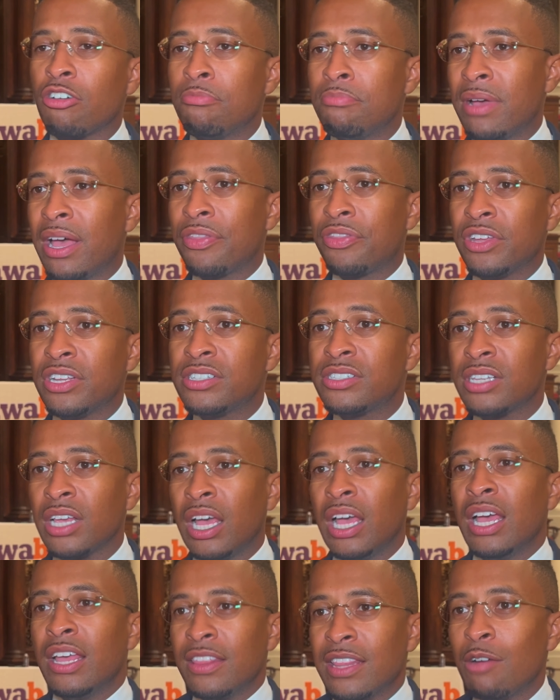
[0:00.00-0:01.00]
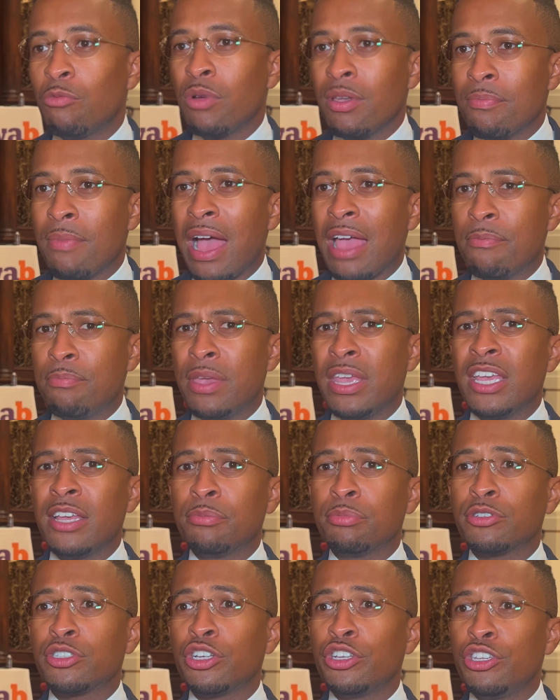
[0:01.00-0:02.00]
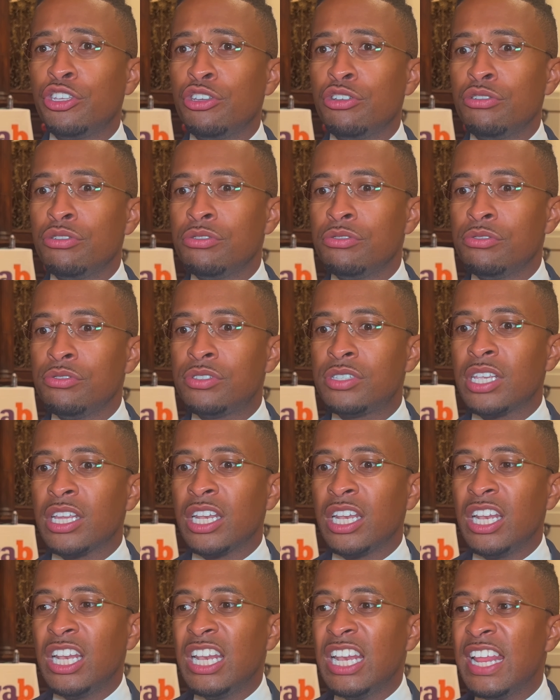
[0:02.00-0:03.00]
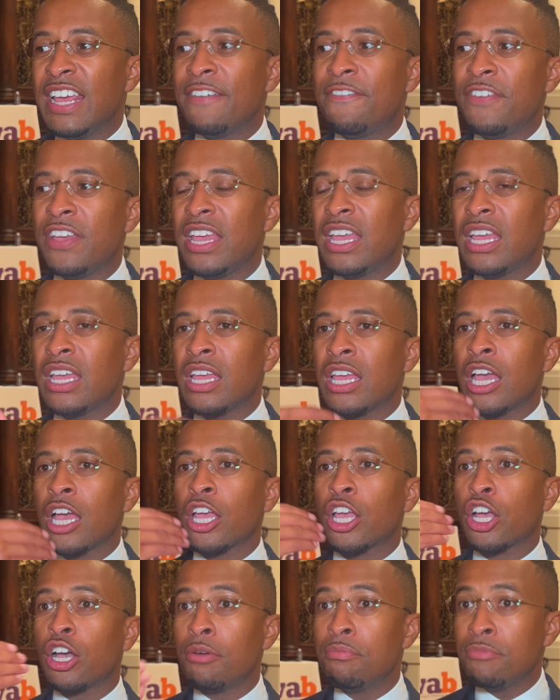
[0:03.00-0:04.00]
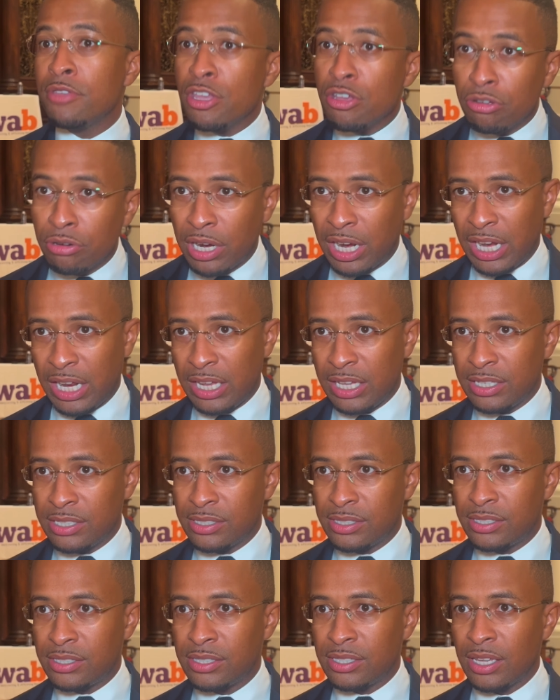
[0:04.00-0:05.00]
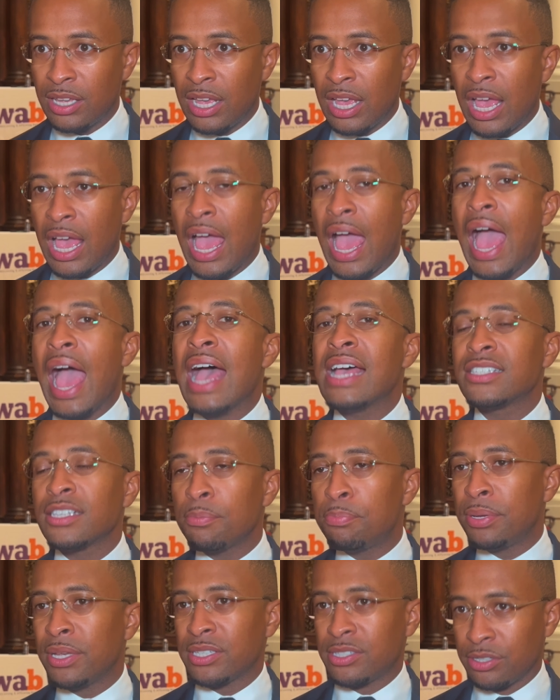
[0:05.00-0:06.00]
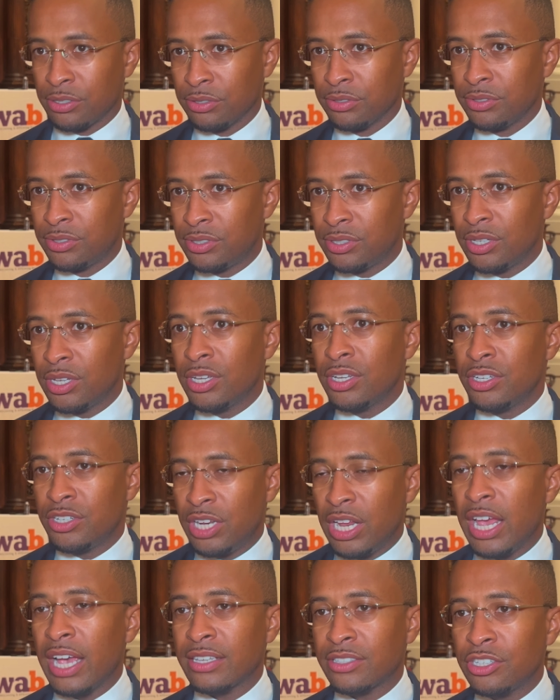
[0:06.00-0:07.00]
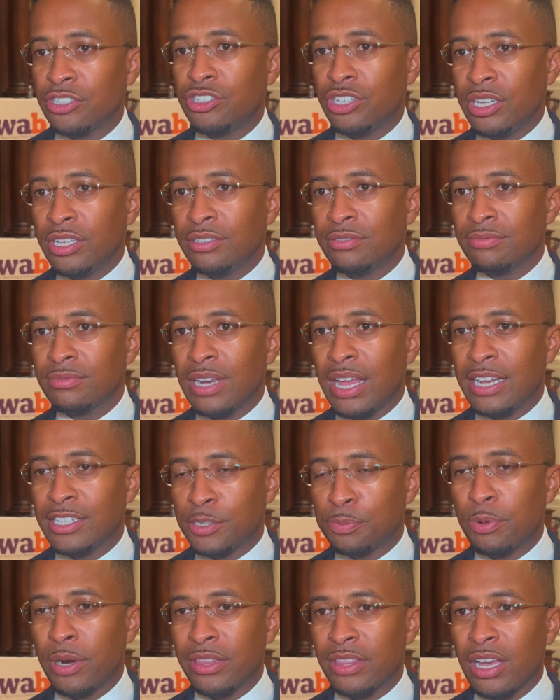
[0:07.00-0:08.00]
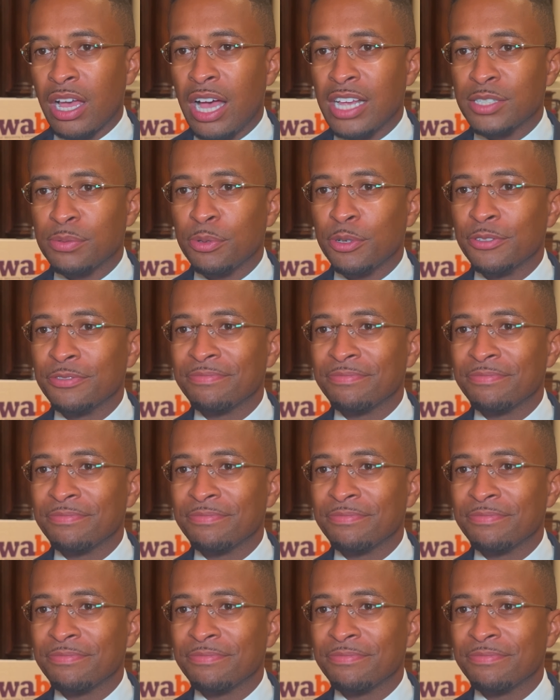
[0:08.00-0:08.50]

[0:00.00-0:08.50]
methods that we might be able to use living communities as epistles to exegete and spread the gospel.